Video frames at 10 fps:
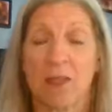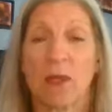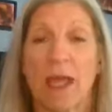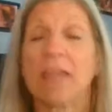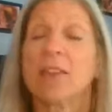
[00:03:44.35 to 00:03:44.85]

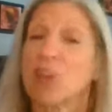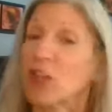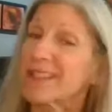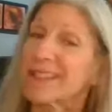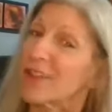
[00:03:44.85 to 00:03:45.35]
Okay, as
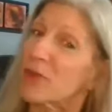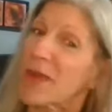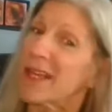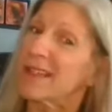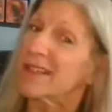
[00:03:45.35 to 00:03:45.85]
long as it's on the
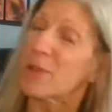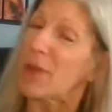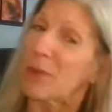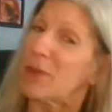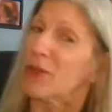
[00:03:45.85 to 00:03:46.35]
right end of the
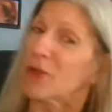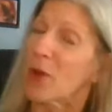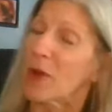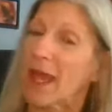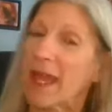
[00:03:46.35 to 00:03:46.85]
baby,
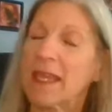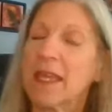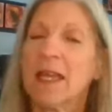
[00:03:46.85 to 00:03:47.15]
you're okay.